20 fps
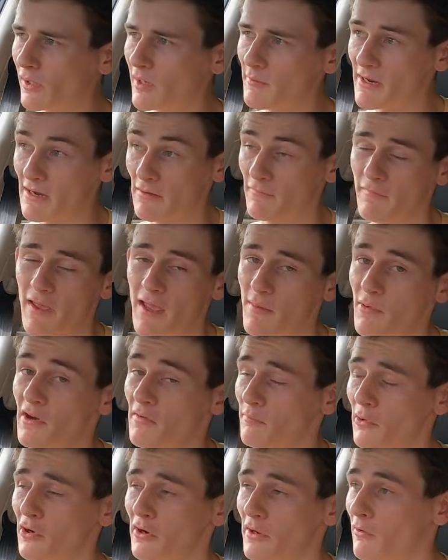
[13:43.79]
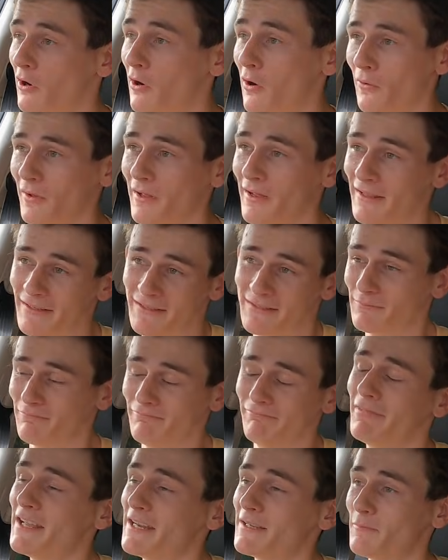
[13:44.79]
I mean, a fair bit of body roll,
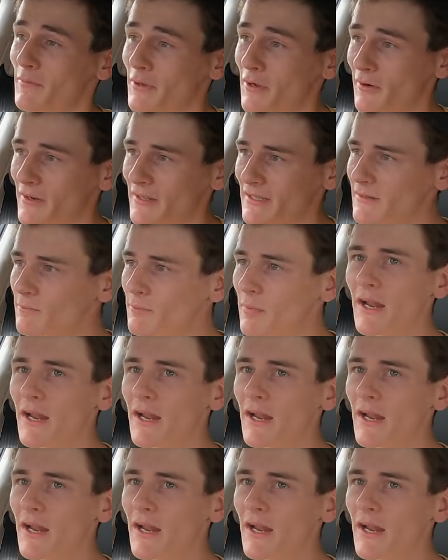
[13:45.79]
let's be honest.